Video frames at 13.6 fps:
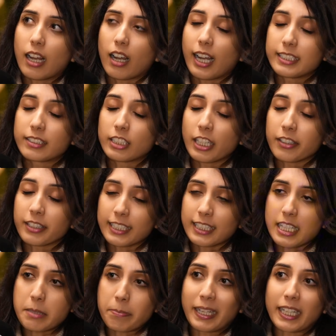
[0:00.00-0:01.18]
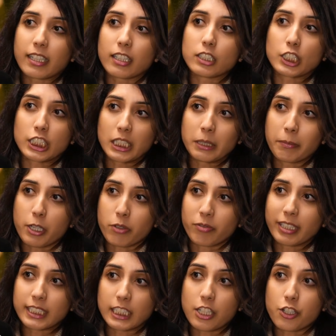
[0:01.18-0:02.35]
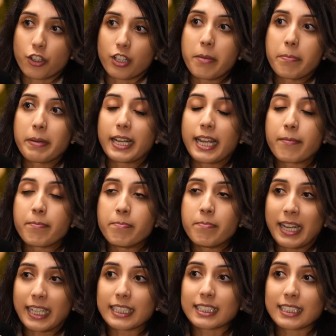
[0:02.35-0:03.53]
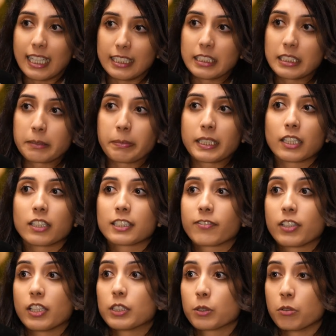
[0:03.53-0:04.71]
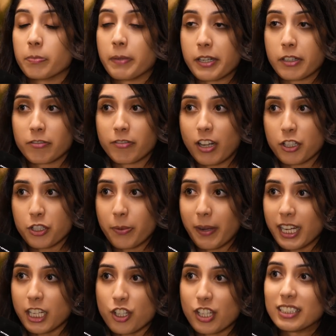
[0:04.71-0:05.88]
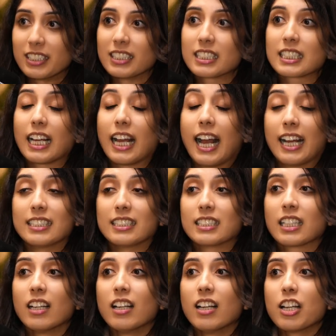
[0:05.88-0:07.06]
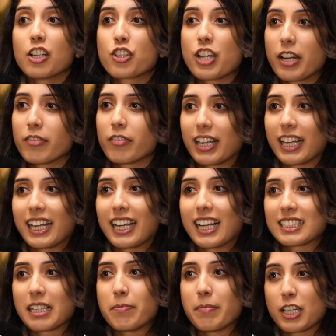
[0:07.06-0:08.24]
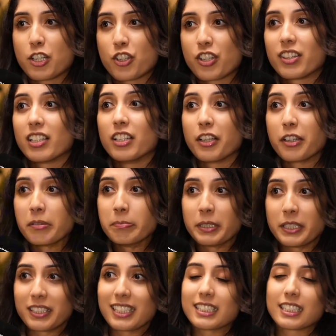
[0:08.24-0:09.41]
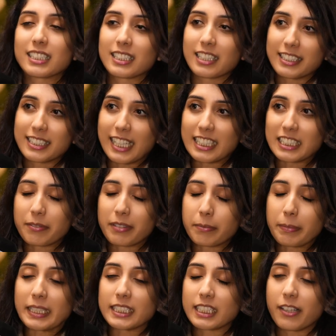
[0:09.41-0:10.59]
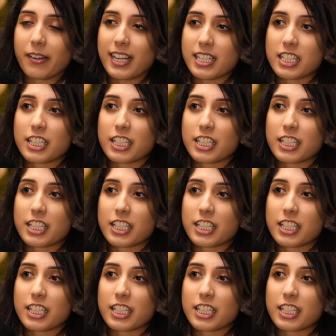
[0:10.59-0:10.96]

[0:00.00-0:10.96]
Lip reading: I don't think there's been too much research on it, but it makes sense because of those hormonal fluctuations and generally, as I mentioned, the low mood that's associated with PCOS.